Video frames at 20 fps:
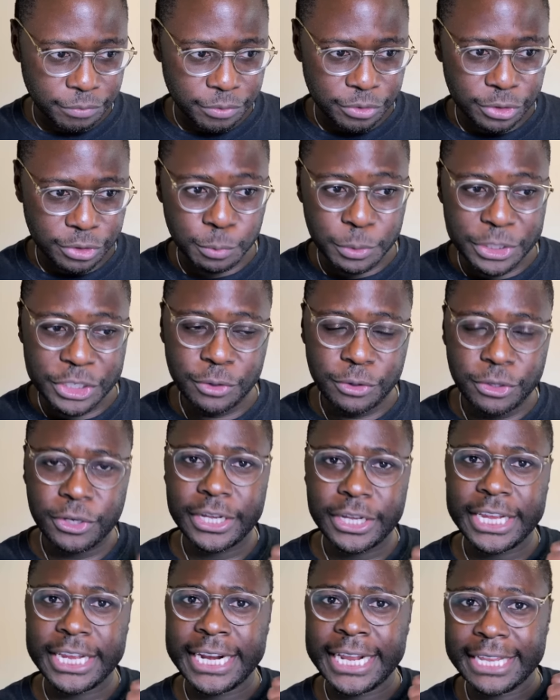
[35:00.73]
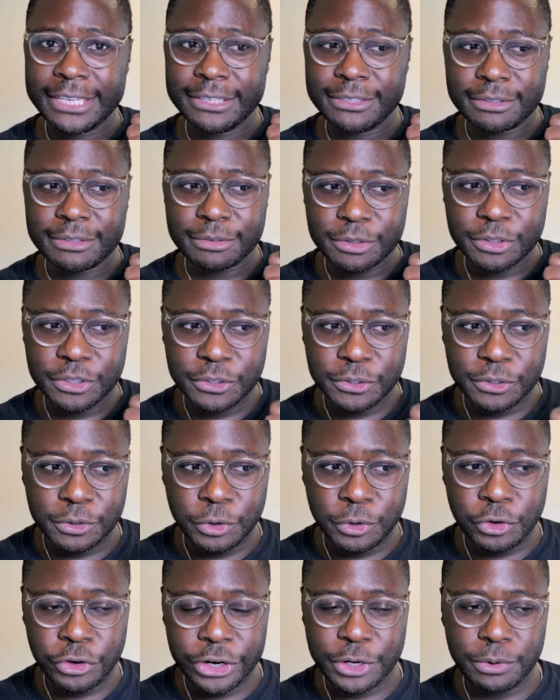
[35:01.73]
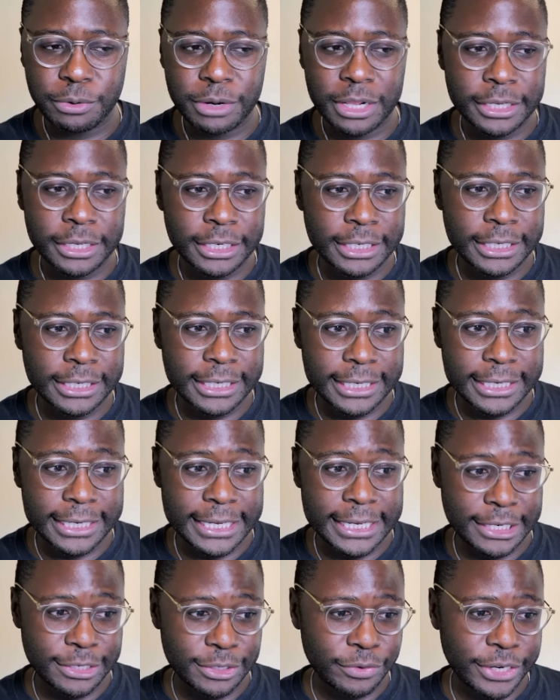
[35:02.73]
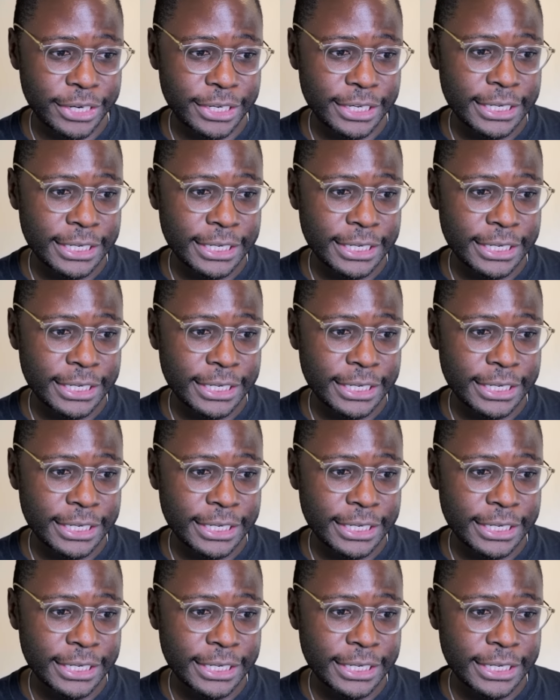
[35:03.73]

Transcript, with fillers: So we know it has great quality. It is great.